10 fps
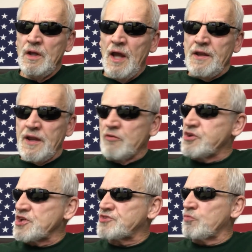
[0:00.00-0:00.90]
and then
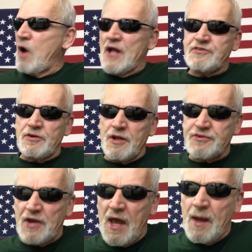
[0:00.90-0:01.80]
just watching the
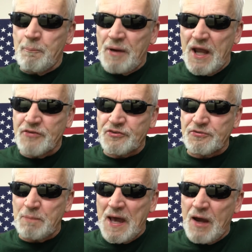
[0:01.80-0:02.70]
time passes
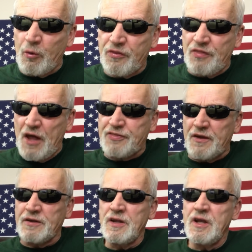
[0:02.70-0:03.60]
by with
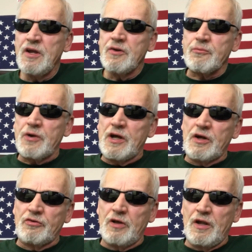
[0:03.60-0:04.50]
nothing
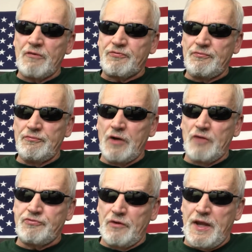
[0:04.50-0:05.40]
real of
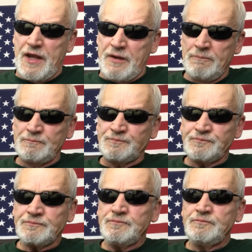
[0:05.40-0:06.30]
any
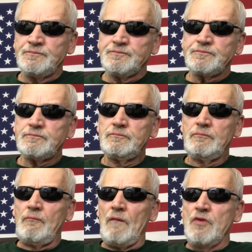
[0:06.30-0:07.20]

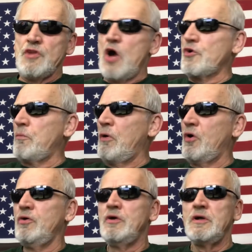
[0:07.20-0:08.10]

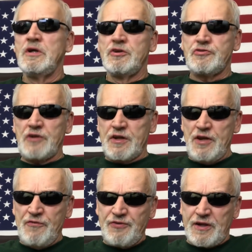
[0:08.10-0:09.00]
notable
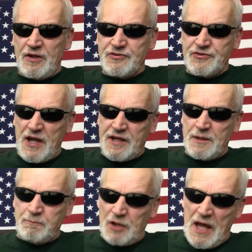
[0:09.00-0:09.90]
significance taking
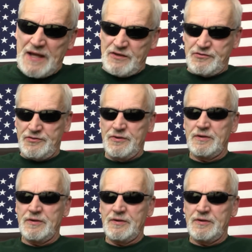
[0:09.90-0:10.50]
place.